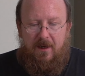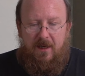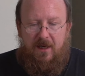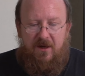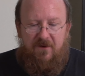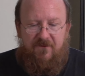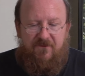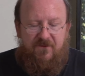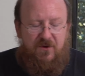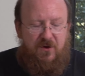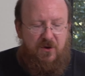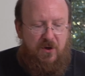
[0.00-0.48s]

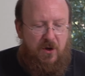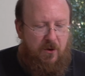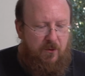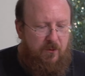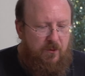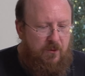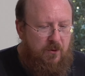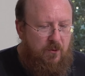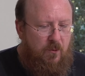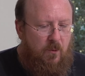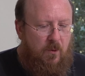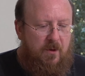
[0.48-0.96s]
If no
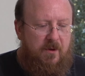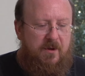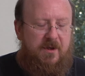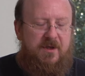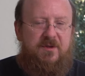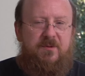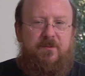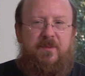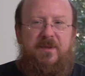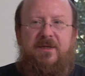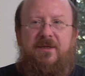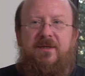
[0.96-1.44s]
new work
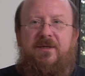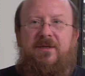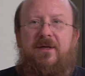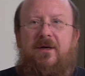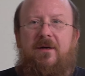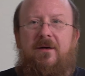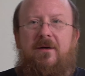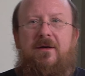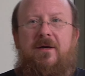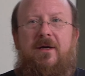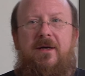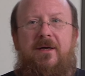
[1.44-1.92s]
has been
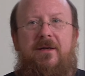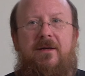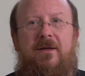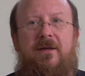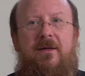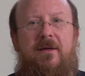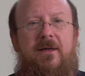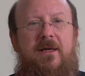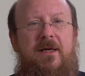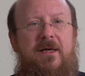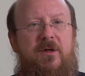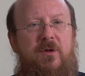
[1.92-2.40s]

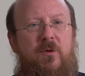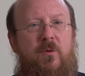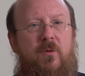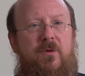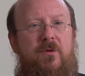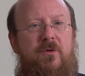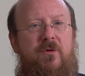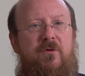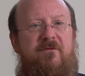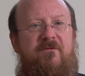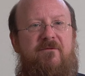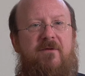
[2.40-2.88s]
done in your
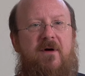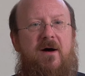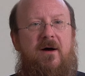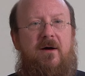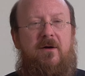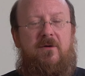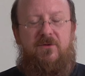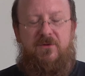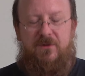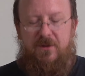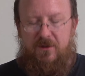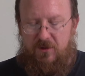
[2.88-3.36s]
new
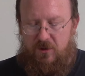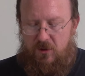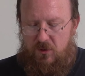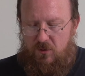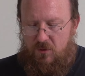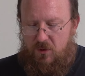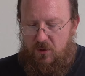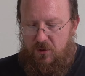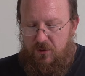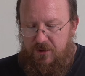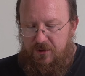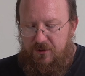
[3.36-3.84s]
files, you
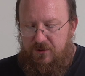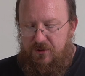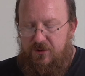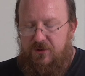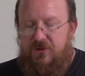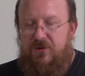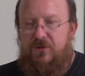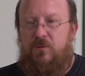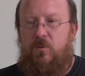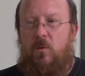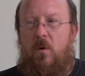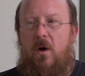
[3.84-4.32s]
could
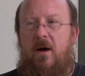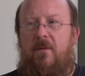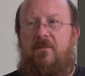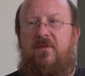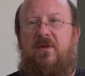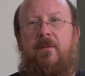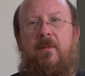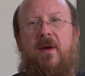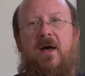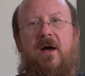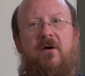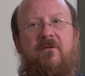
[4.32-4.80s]
just swap
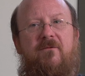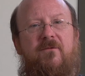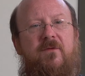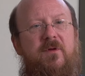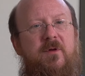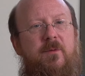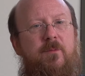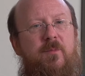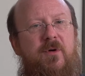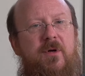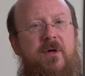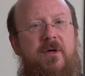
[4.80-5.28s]
them out for
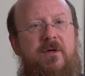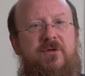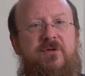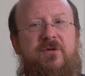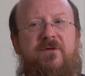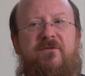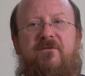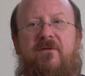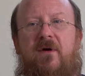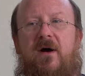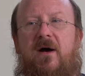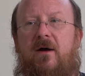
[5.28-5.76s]
the
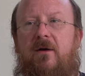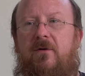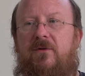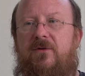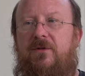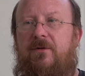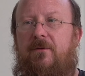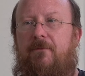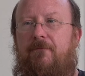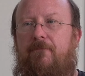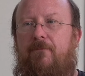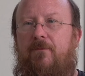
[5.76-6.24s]
production
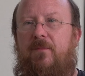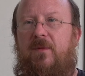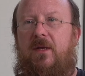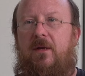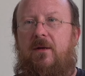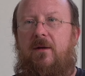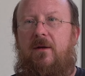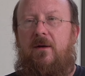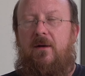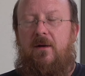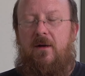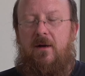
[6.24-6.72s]
files.
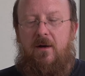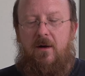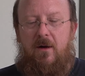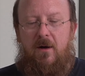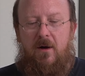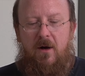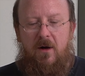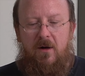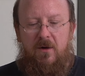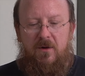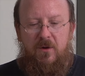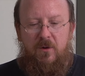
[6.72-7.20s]

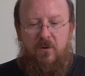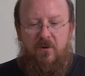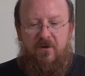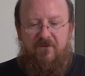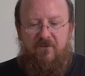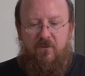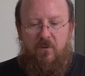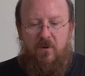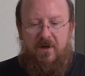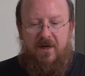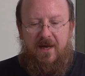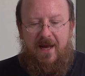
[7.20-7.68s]
Although
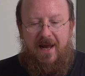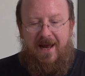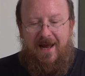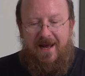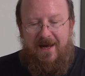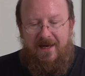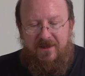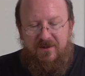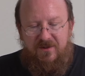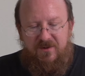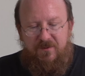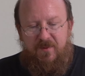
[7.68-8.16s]
if work
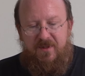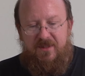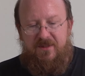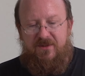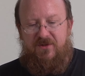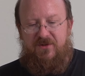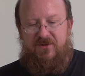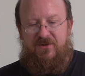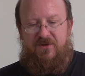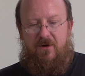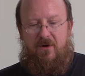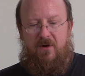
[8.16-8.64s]
has been
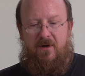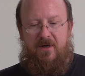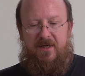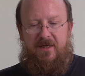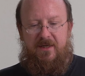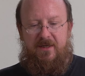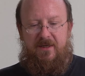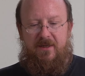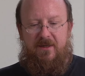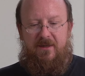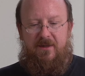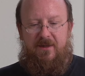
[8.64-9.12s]

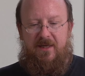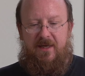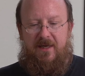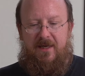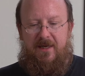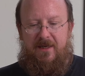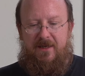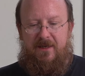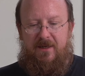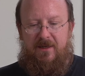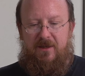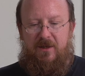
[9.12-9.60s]
started,
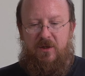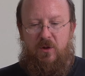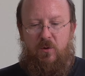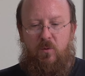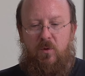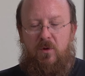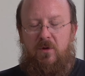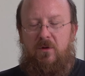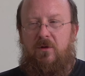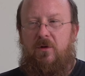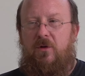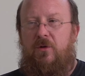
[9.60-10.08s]
then you
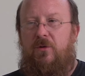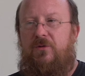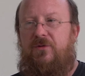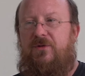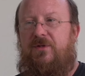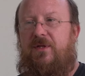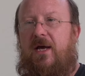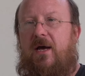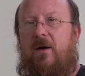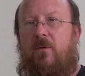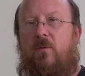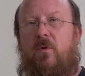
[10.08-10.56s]
will
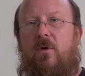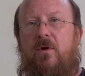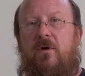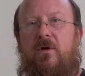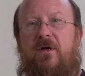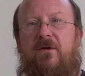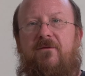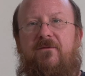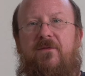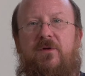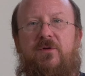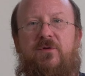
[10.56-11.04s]
lose that
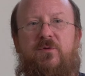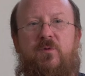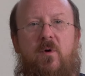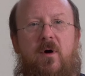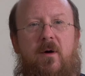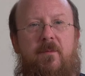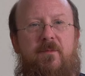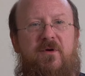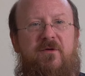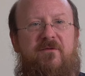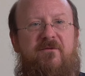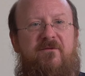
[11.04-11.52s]
work if you
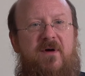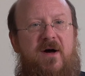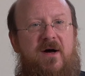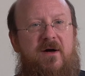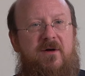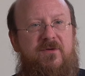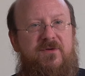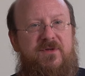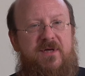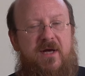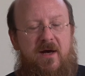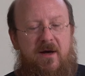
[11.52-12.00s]
swap your
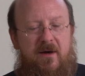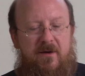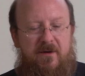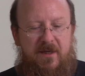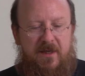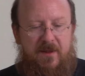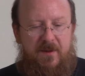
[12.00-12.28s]
files out.